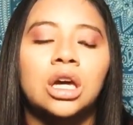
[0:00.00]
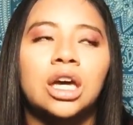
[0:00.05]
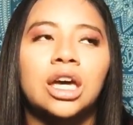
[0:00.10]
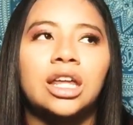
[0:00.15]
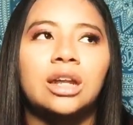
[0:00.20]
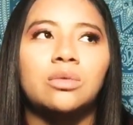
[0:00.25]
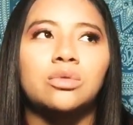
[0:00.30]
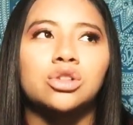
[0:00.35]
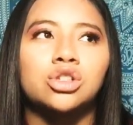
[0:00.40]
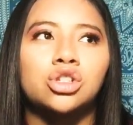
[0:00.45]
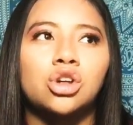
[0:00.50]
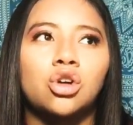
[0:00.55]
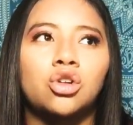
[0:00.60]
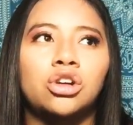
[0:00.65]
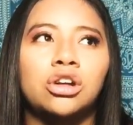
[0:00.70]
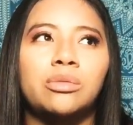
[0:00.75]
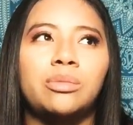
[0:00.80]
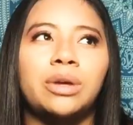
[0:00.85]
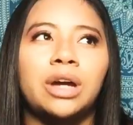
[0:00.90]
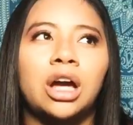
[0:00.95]
And it was so
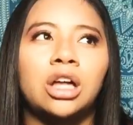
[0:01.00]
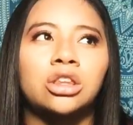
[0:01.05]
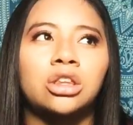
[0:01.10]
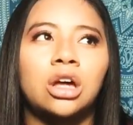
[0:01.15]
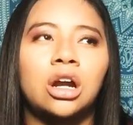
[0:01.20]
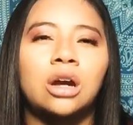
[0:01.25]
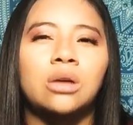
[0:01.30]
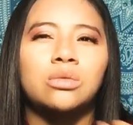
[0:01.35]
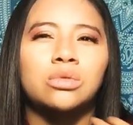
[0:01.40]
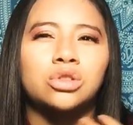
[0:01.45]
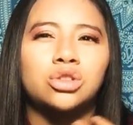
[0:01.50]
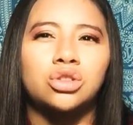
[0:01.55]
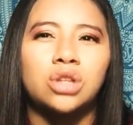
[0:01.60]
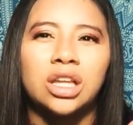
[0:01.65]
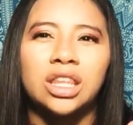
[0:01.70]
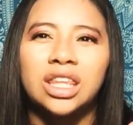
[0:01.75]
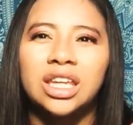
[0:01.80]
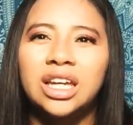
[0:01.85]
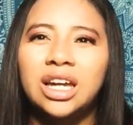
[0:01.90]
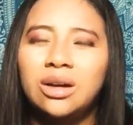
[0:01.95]
creepy. I
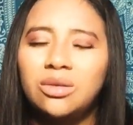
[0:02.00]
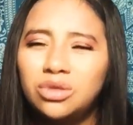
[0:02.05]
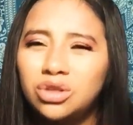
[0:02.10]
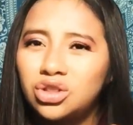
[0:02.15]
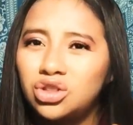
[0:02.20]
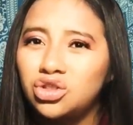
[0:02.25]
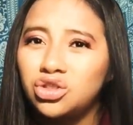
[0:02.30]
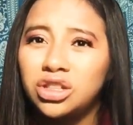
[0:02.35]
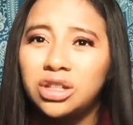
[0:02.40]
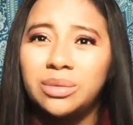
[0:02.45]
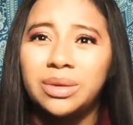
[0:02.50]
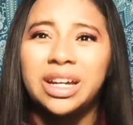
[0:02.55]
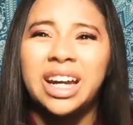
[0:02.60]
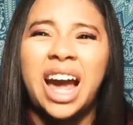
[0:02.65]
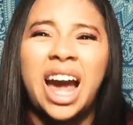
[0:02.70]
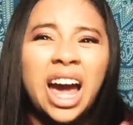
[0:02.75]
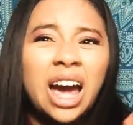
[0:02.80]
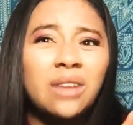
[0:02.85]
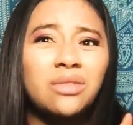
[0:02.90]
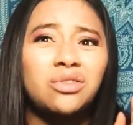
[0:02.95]
think I was dreaming.
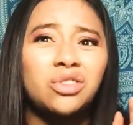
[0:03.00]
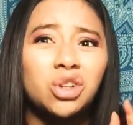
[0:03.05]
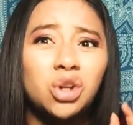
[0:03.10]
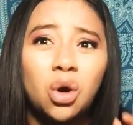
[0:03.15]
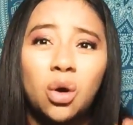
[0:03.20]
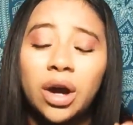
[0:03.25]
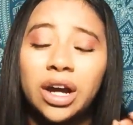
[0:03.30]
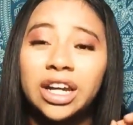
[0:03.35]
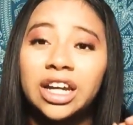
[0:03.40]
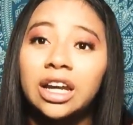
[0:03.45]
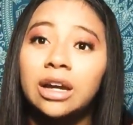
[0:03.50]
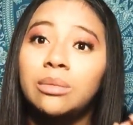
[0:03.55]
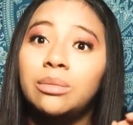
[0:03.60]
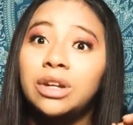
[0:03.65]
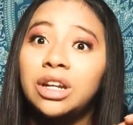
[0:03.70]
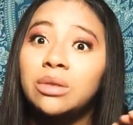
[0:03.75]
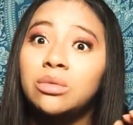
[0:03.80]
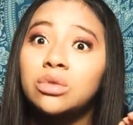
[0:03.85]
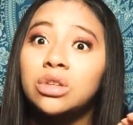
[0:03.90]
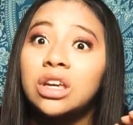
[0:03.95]
I have no idea,
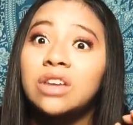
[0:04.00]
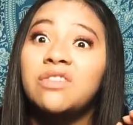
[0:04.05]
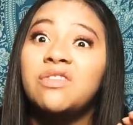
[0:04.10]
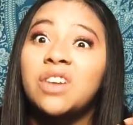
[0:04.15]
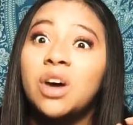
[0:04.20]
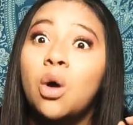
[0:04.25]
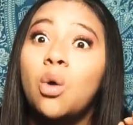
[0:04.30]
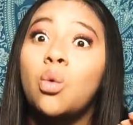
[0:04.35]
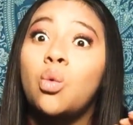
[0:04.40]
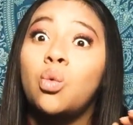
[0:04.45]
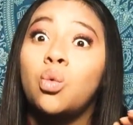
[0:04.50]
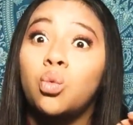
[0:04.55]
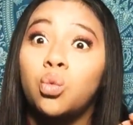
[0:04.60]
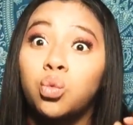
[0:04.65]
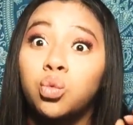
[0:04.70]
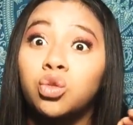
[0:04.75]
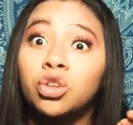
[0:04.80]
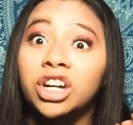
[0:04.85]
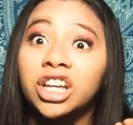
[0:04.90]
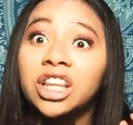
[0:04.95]
but it felt
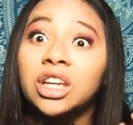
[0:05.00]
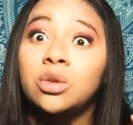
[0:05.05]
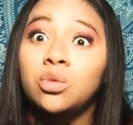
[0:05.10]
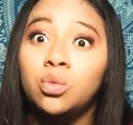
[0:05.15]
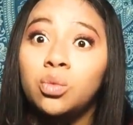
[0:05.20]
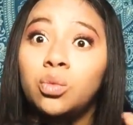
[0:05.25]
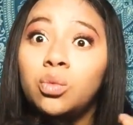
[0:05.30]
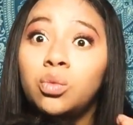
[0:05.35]
really